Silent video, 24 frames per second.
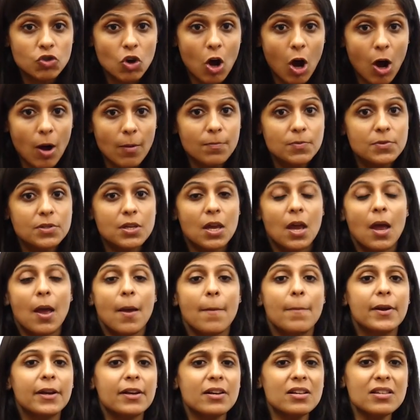jobs,
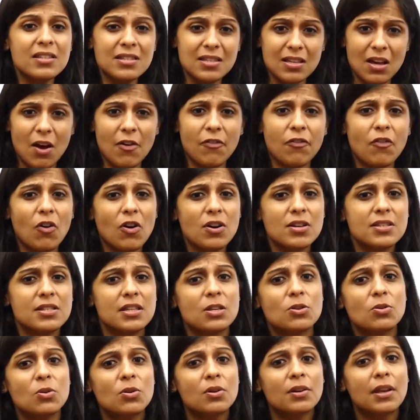because of course
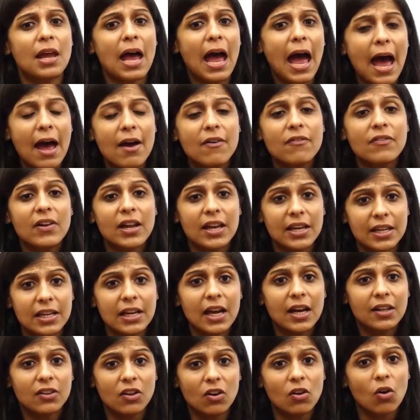they don't have any
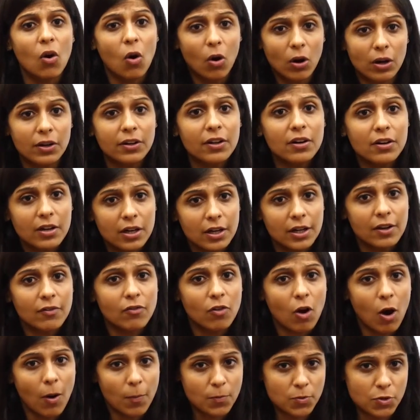other alternative
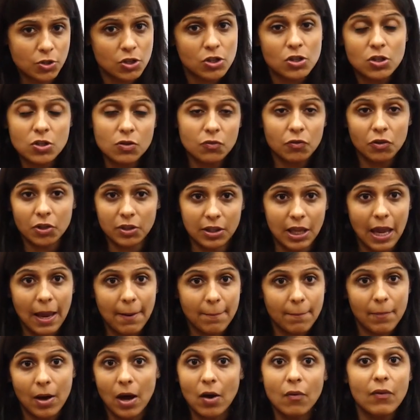options for
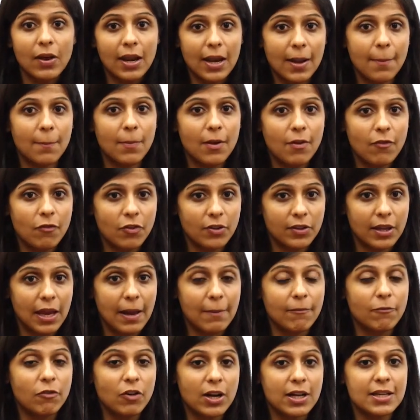them available for
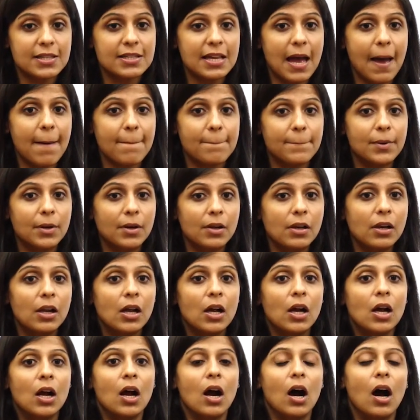them. For example,
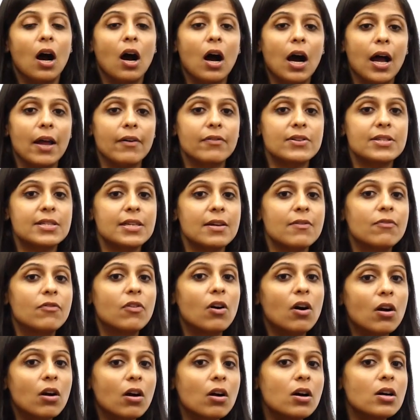I would say
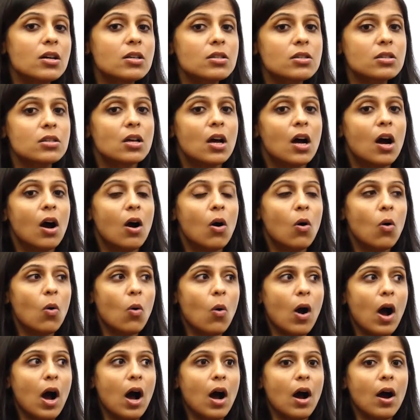workers
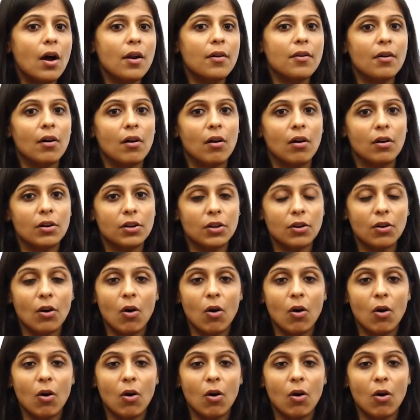who are